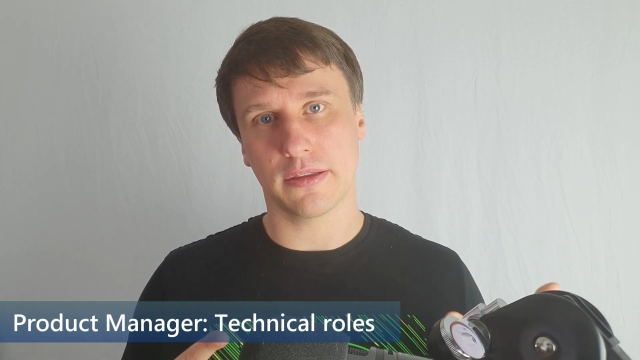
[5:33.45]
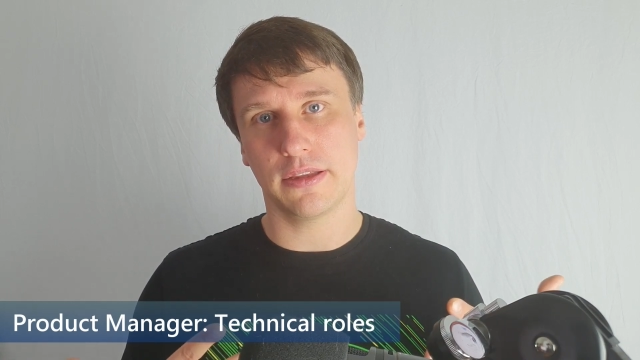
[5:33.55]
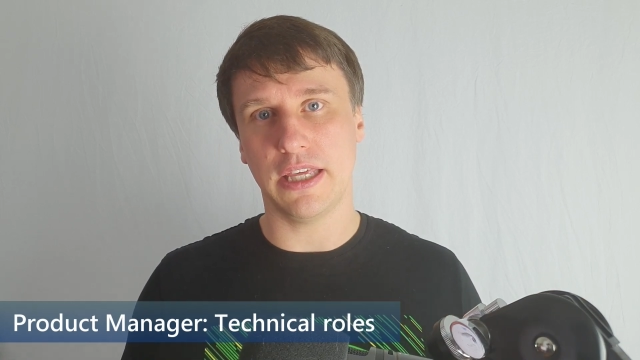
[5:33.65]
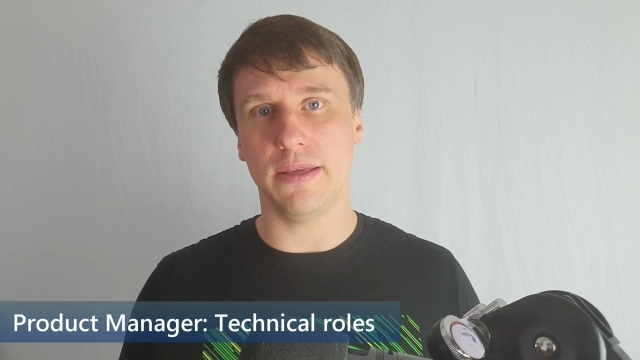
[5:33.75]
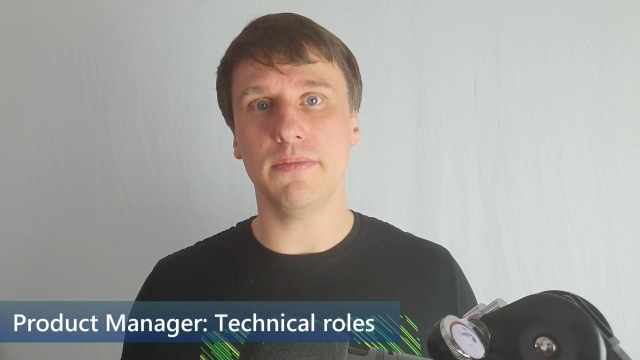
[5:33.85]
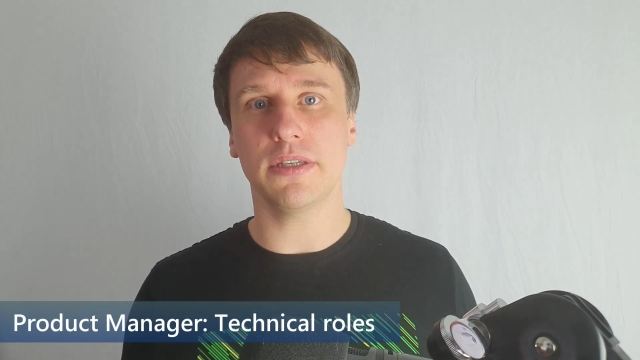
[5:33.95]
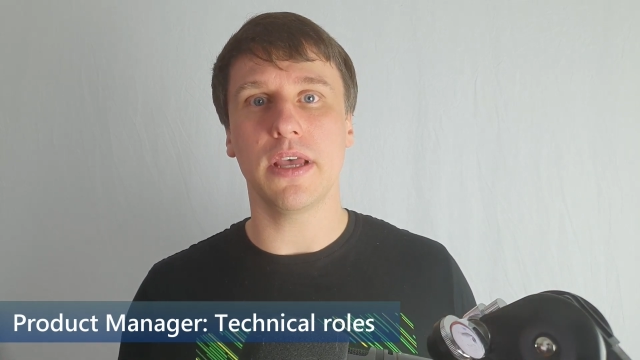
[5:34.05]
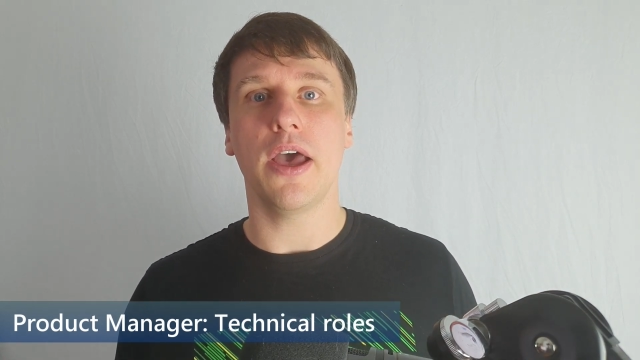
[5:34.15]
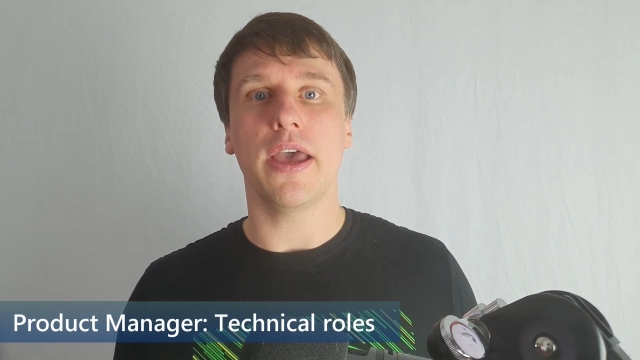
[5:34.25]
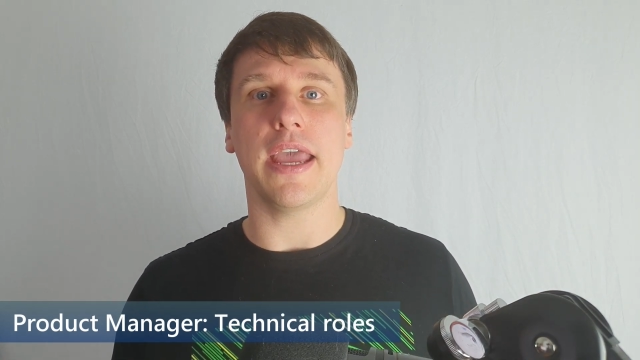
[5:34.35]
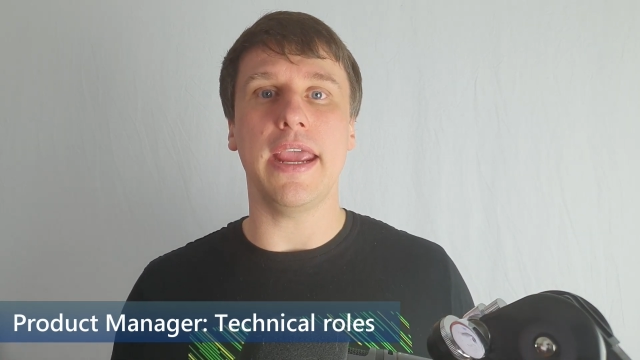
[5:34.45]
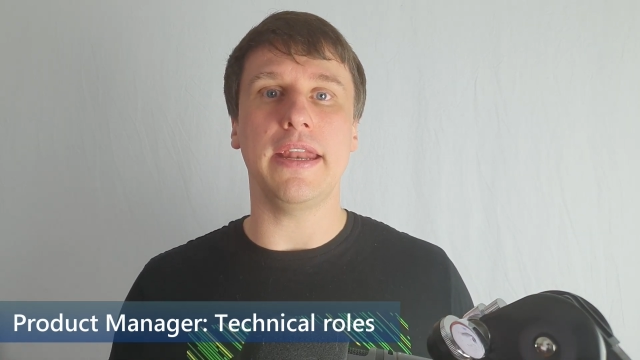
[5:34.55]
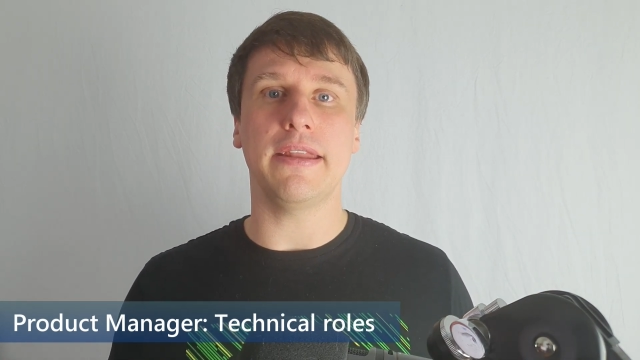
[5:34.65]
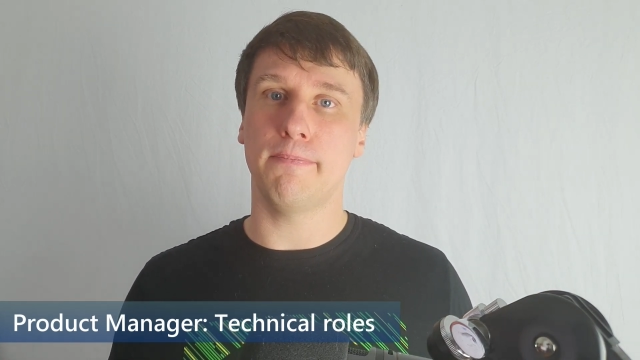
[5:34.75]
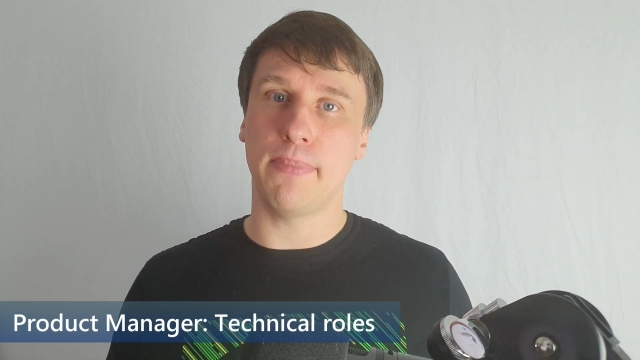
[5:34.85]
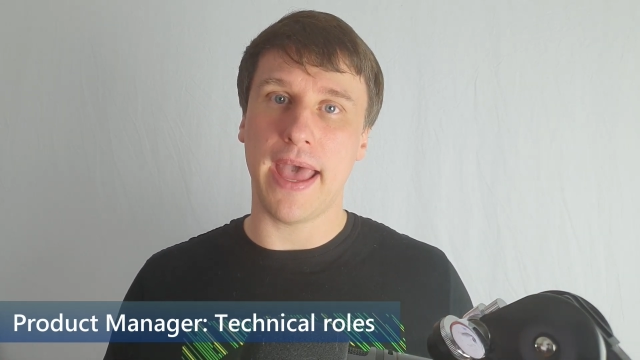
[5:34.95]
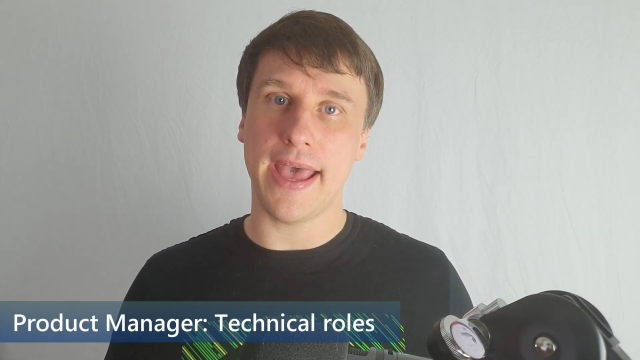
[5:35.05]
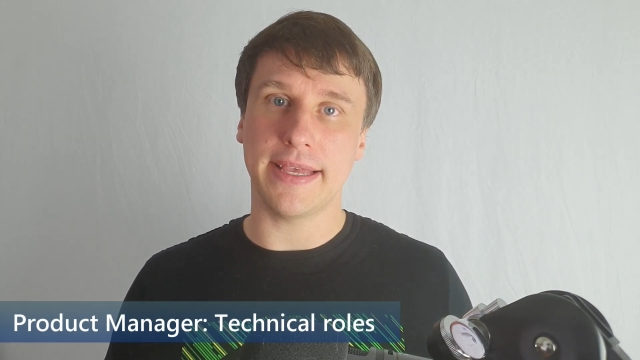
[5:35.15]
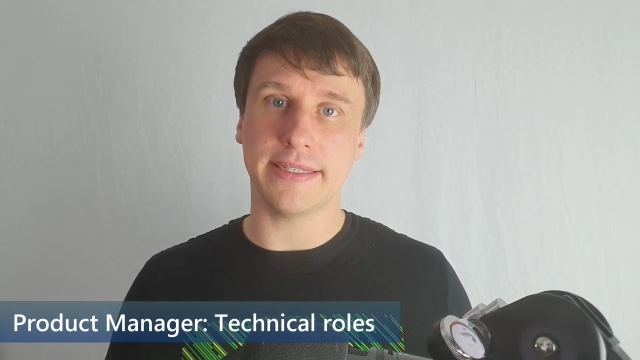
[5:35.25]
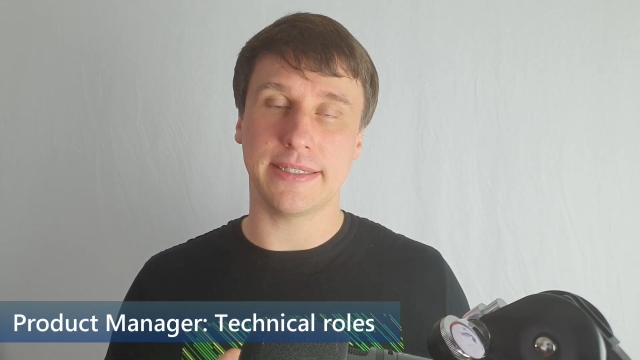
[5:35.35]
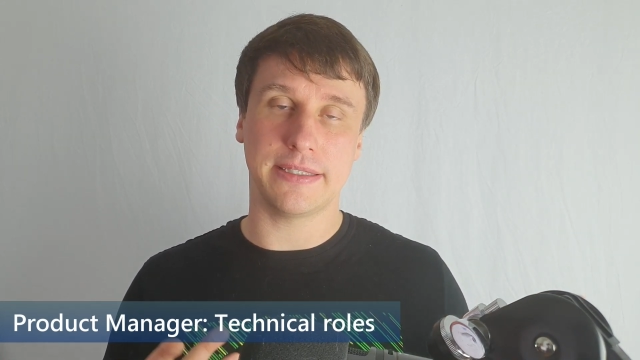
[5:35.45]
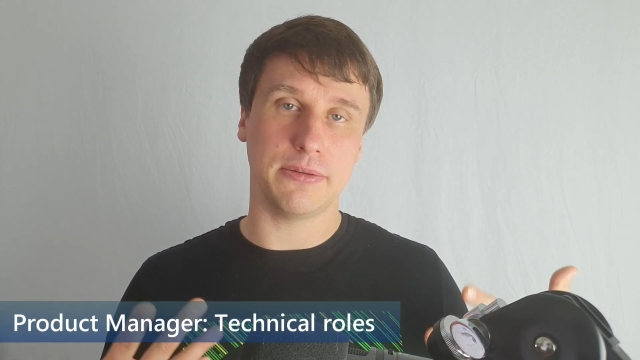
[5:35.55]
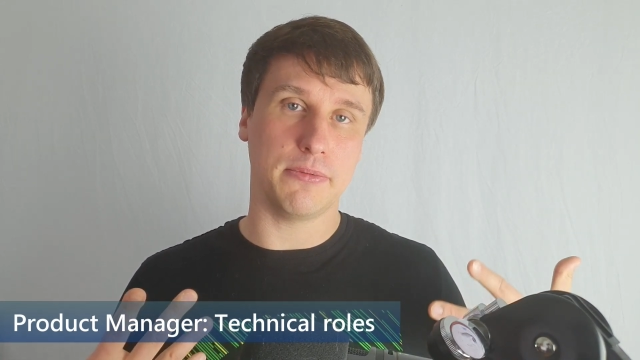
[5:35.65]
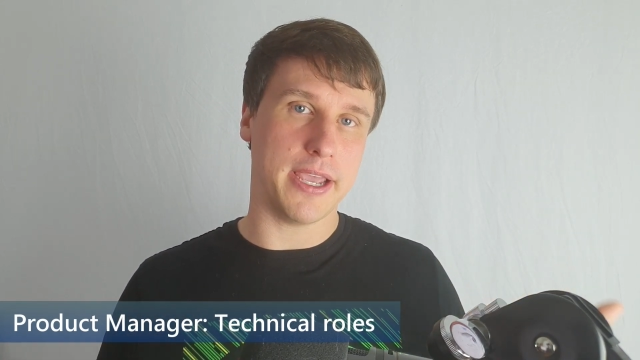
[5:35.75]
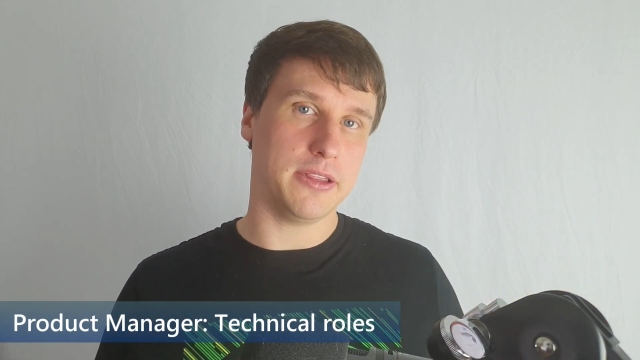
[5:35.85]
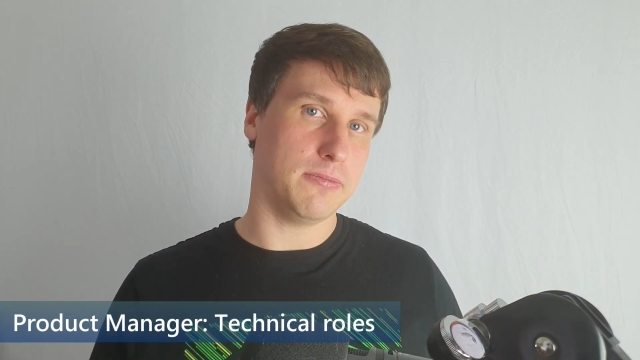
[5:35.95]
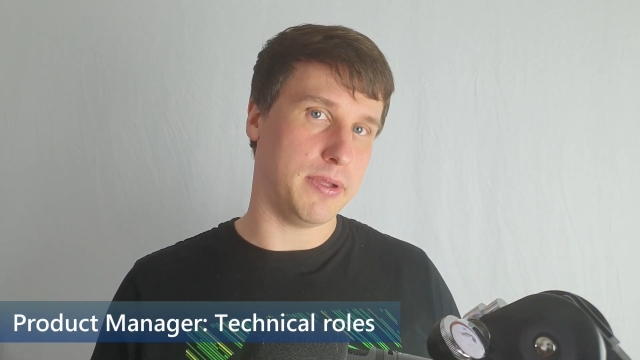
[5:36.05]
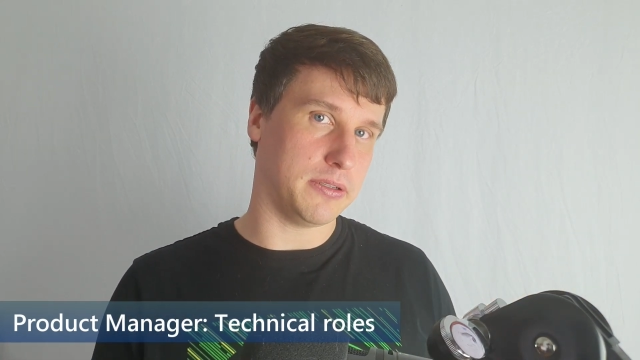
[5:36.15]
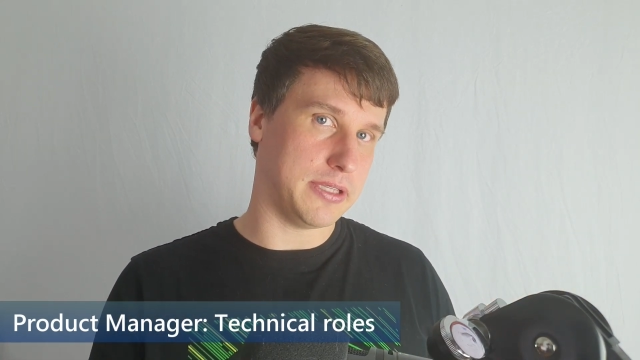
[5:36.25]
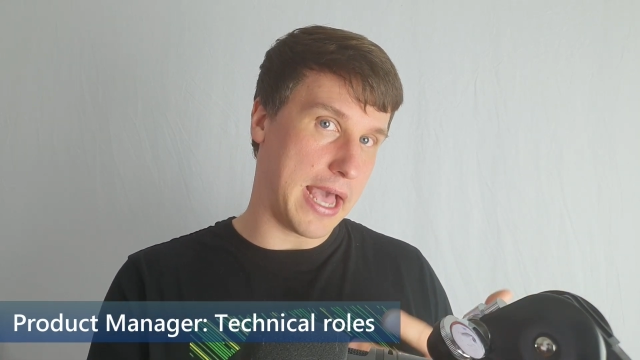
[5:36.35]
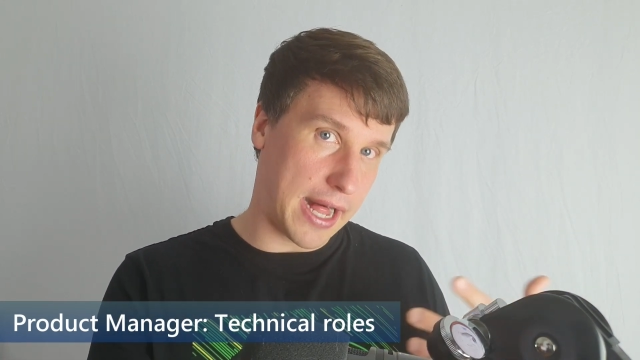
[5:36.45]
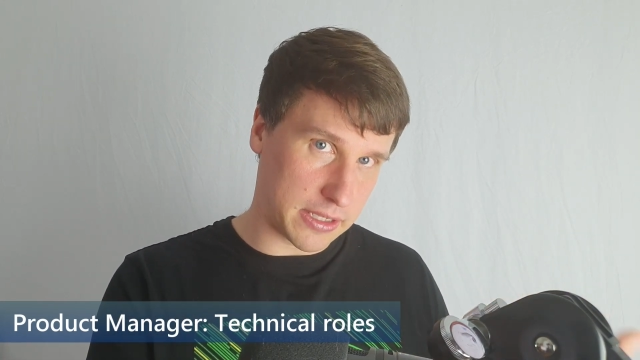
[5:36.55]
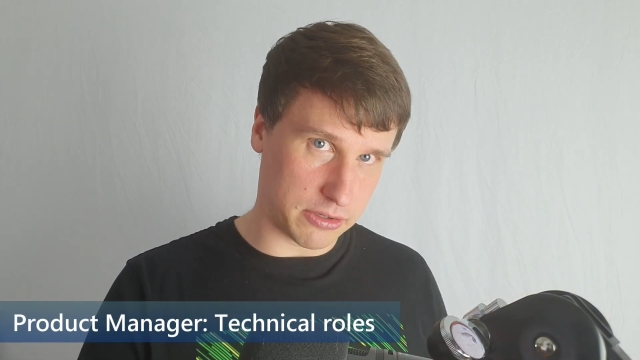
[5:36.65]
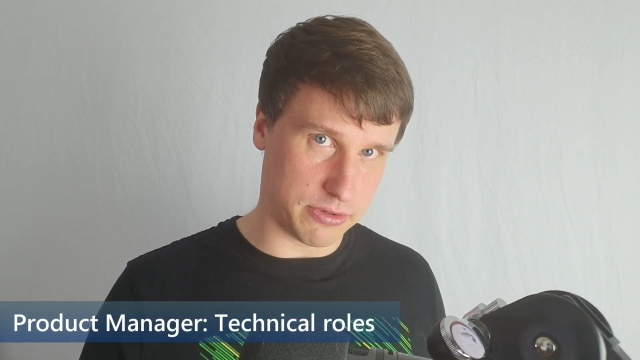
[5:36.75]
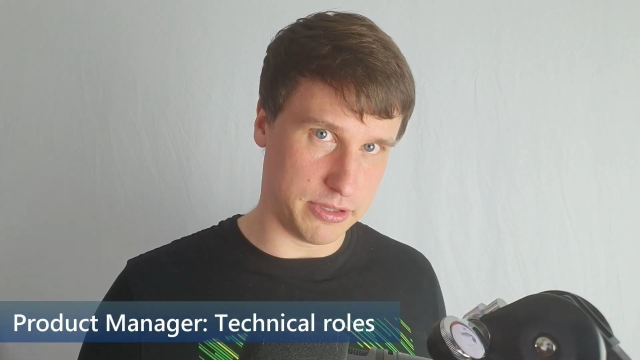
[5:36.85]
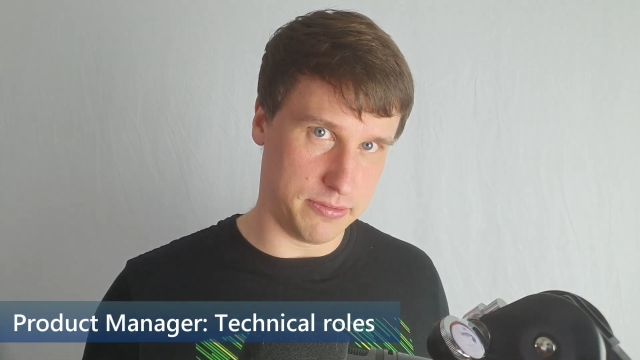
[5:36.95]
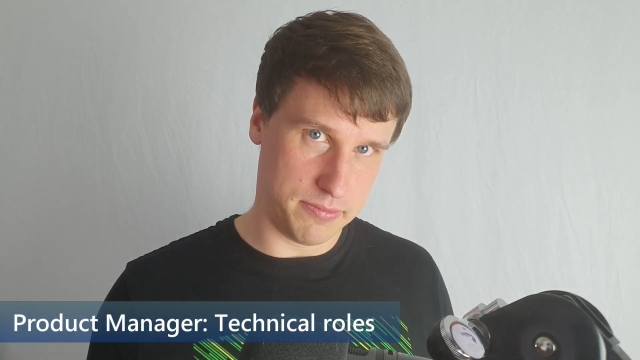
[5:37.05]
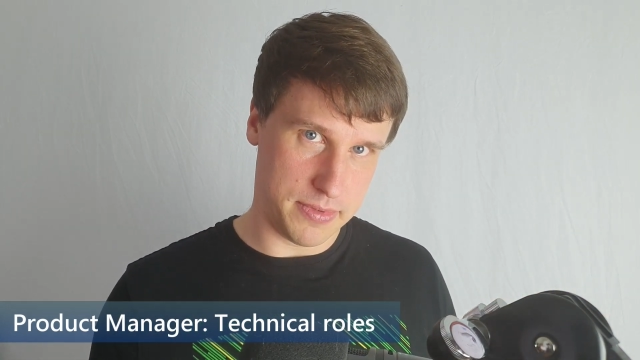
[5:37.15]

teams in the best way to build the algorithm.